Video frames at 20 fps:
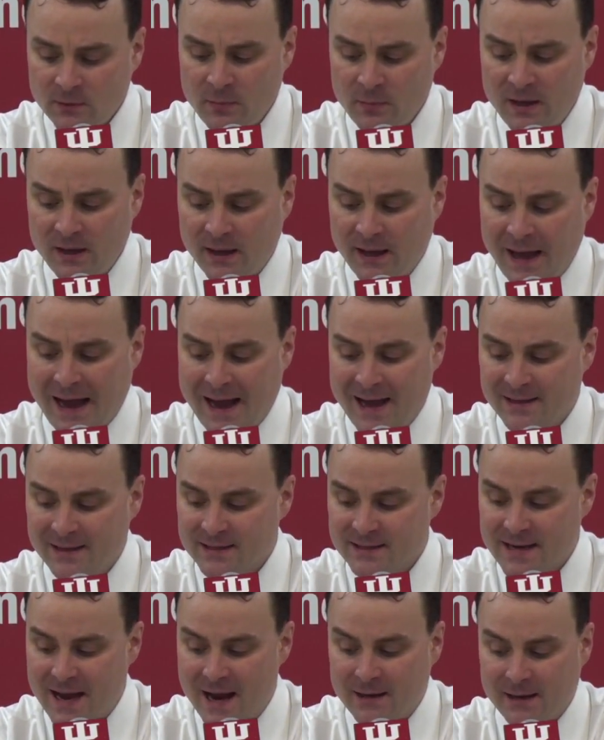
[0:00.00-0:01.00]
be a guy
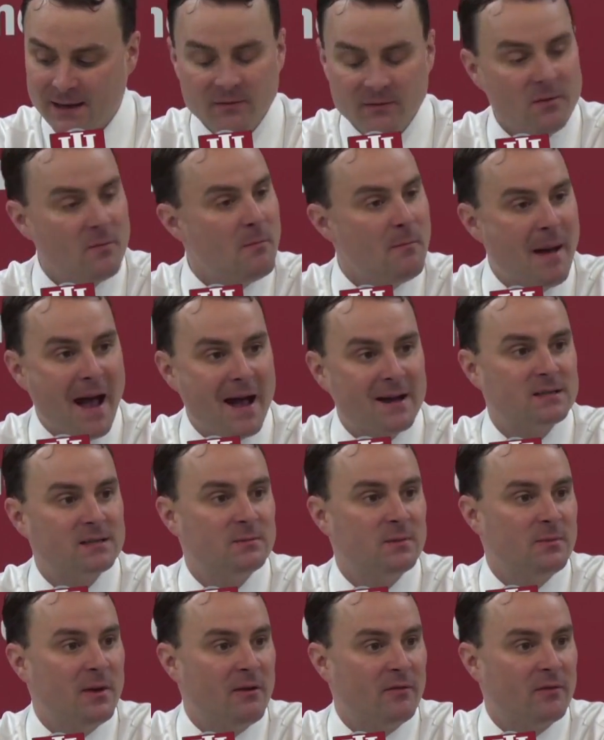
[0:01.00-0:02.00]
that's not giving
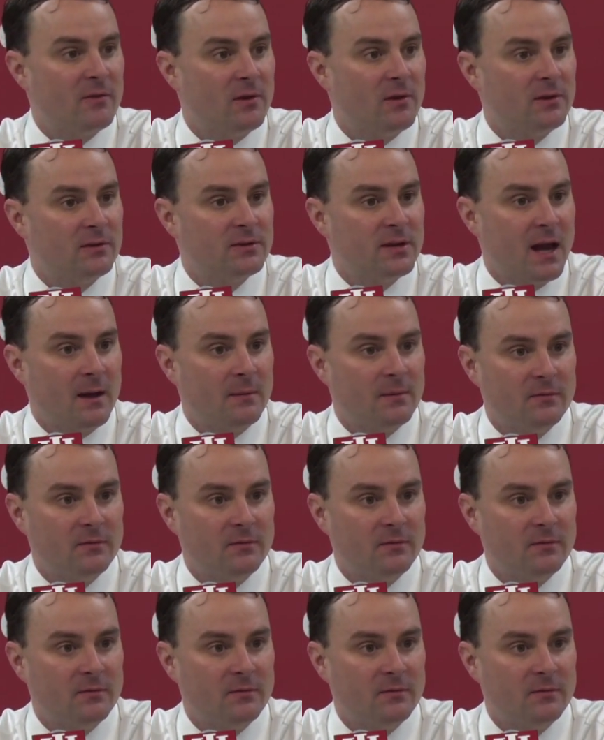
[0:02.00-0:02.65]
maximum effort all the time.